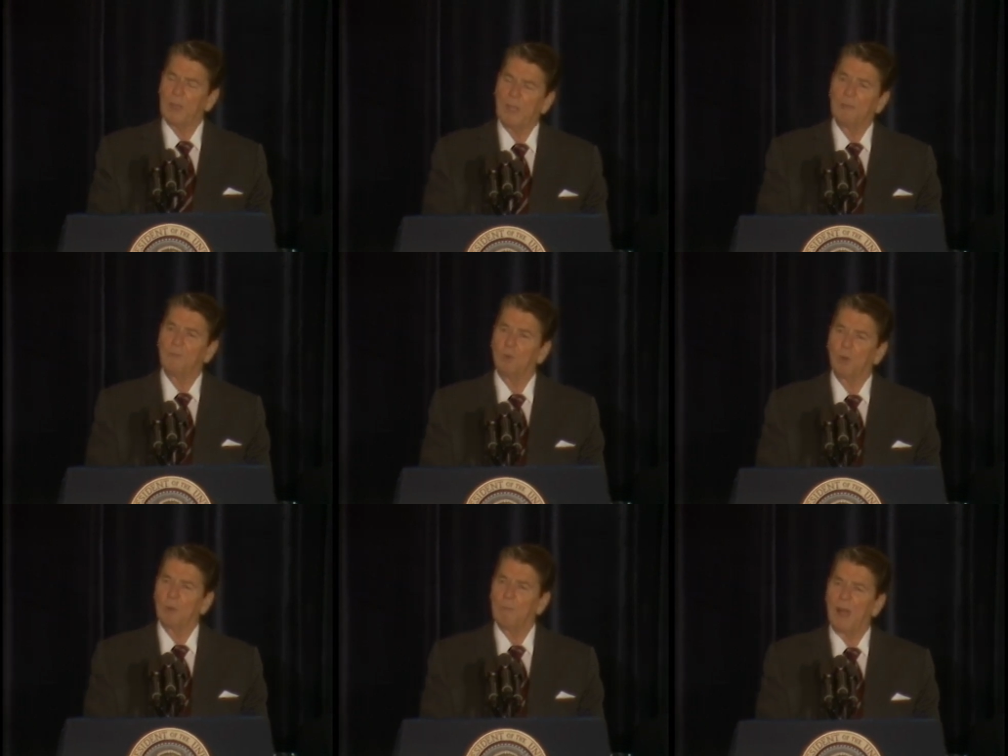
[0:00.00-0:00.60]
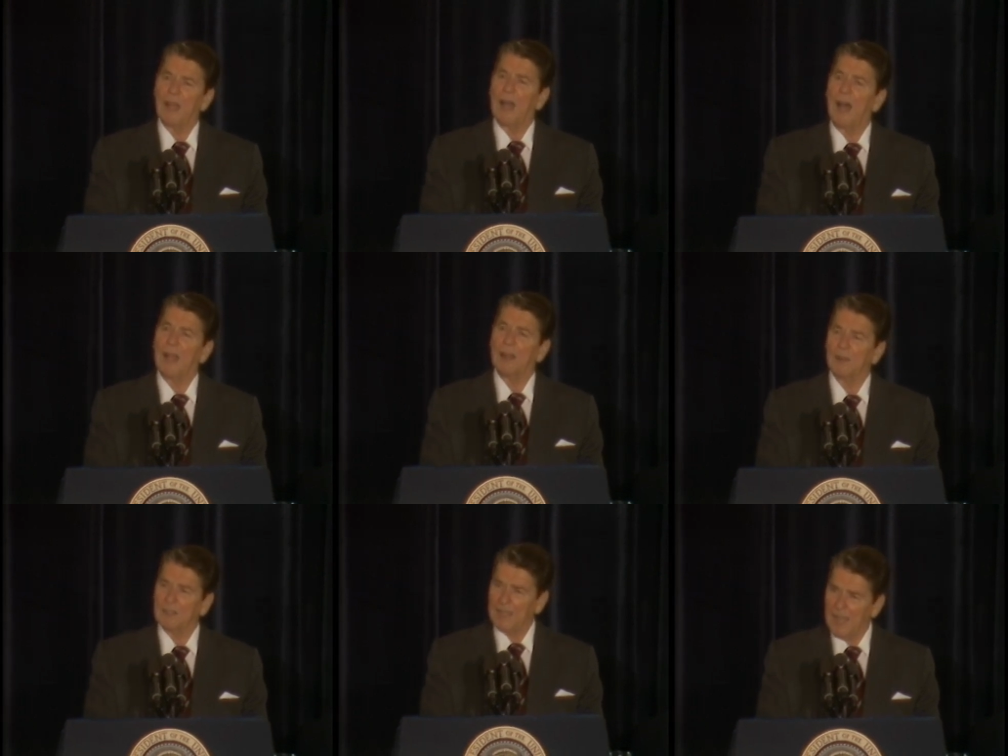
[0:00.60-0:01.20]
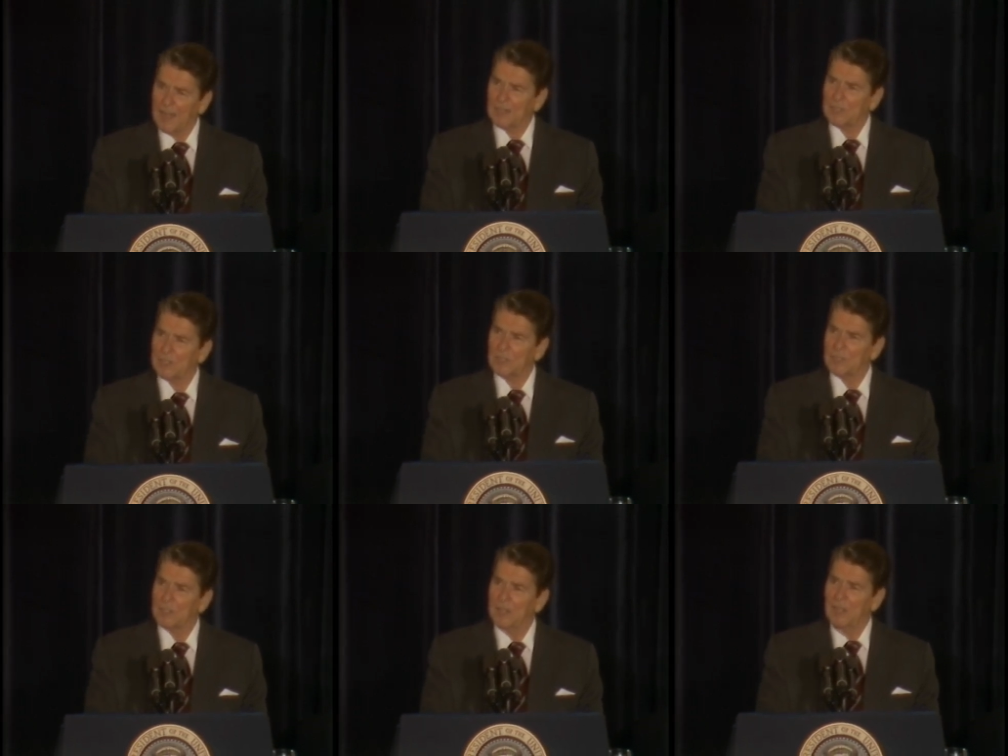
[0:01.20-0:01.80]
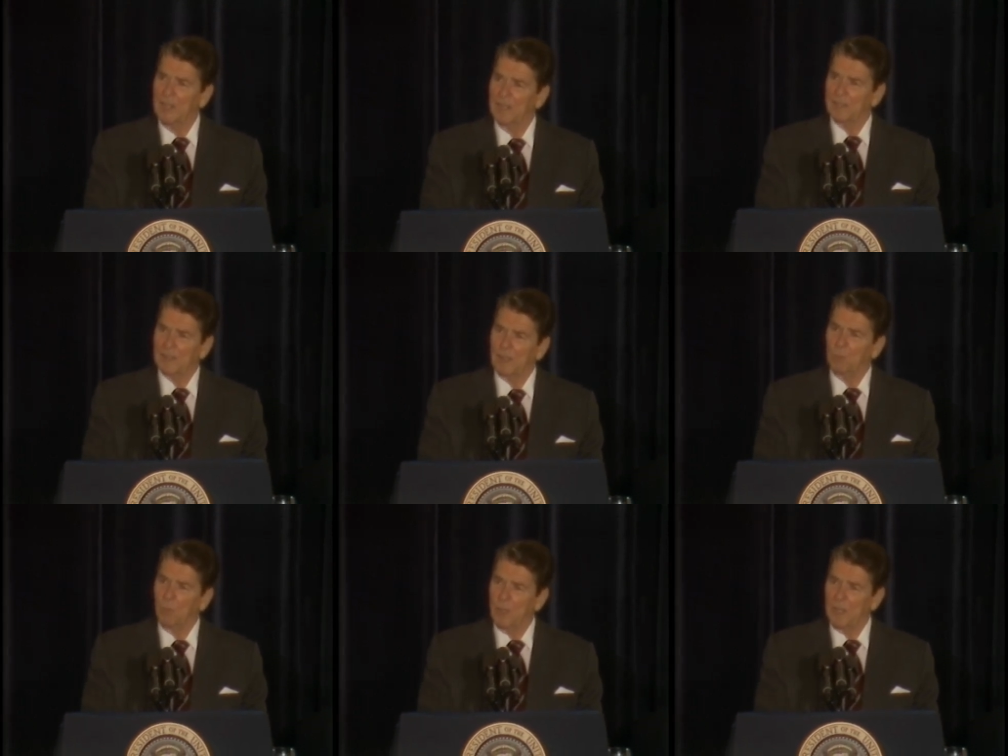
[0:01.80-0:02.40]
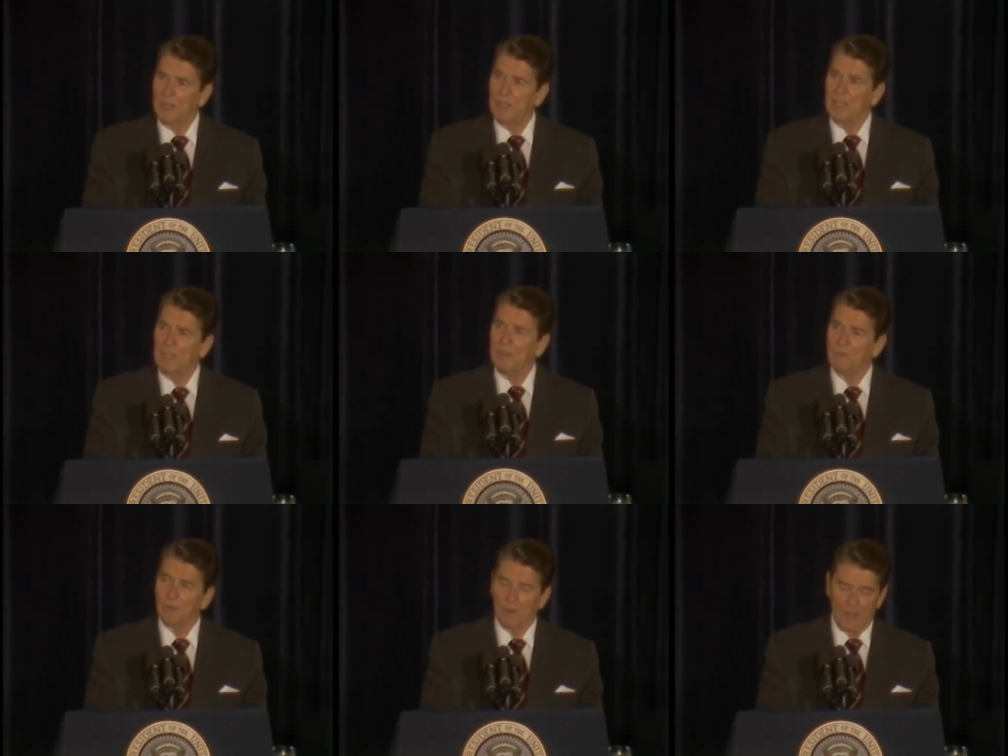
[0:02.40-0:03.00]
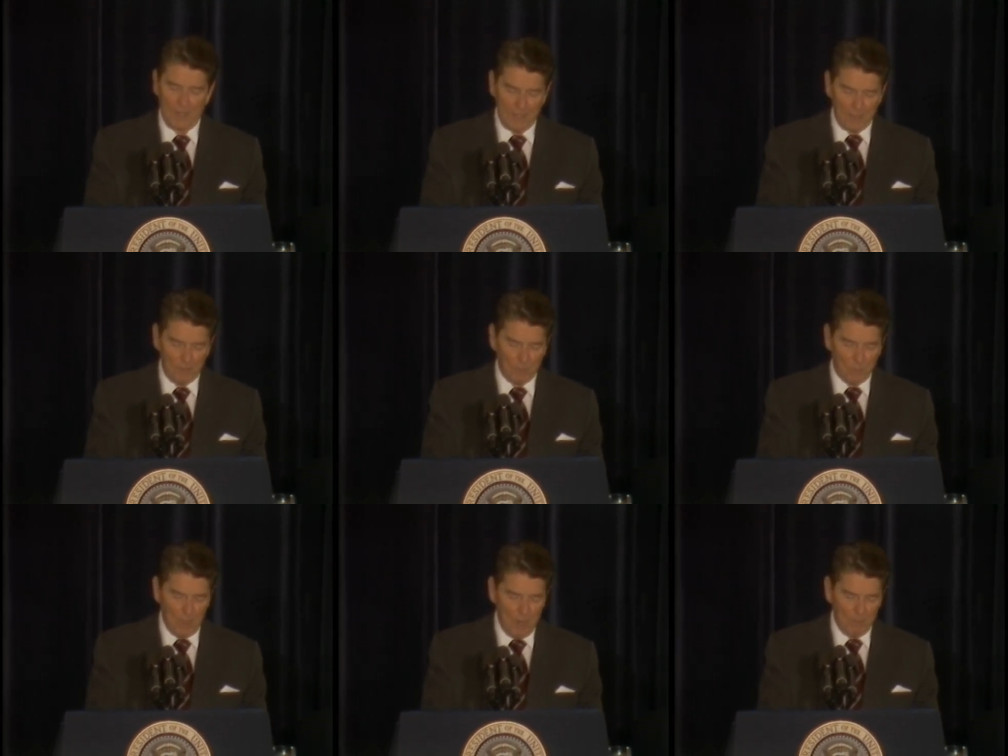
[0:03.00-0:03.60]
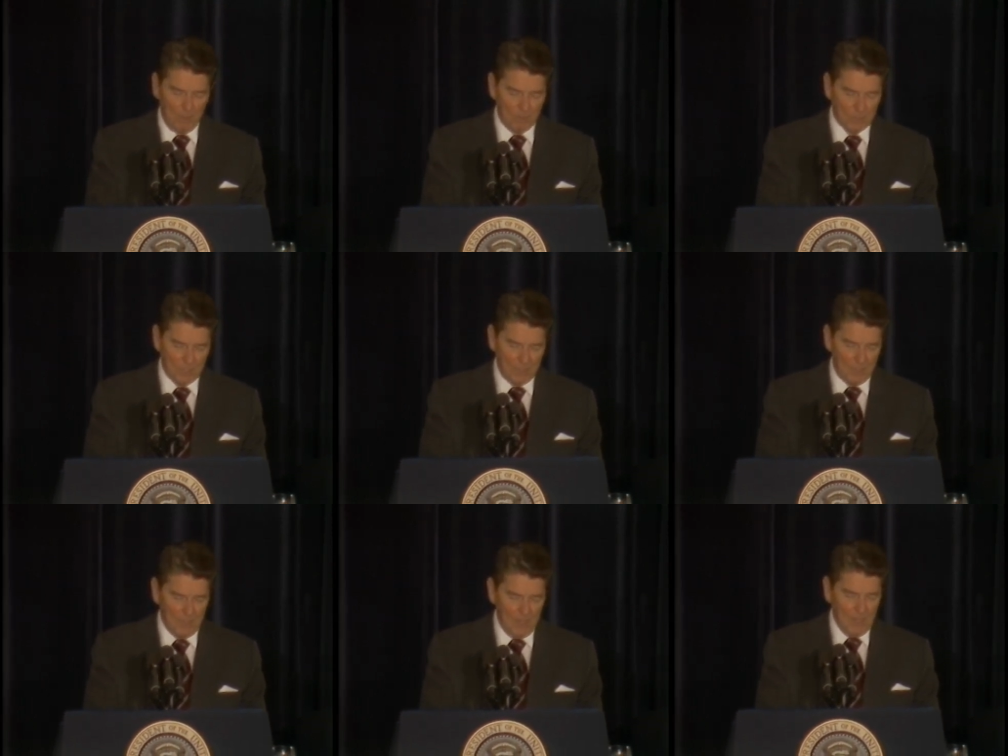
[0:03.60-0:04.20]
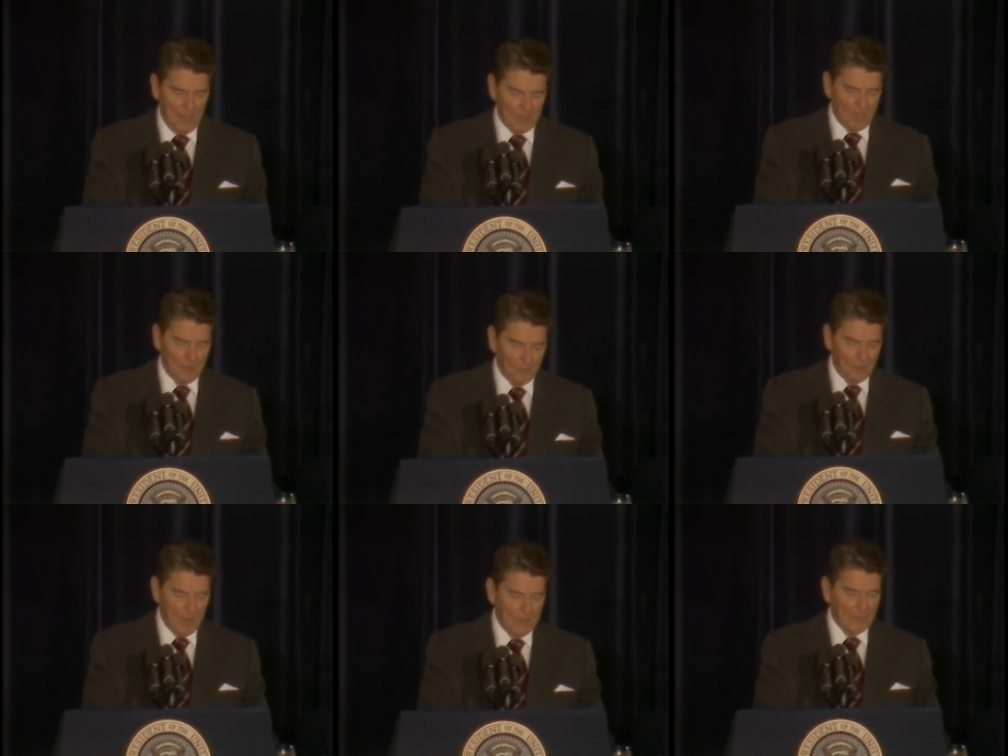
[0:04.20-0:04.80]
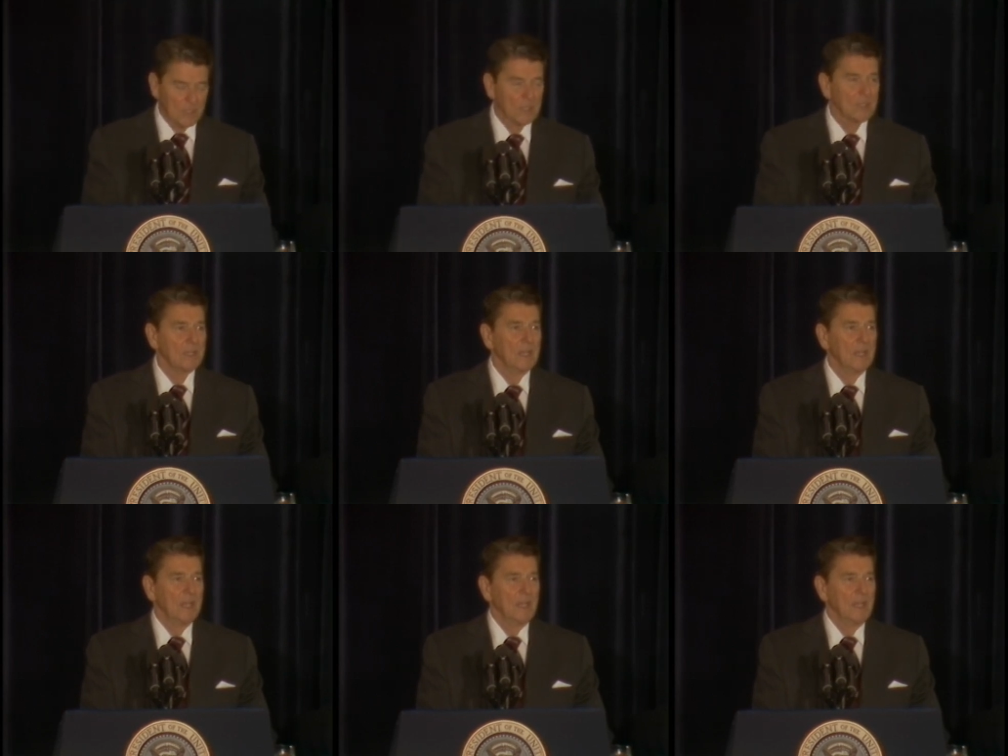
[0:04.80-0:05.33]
paid for by higher taxes that we need for any of the problems that confront us.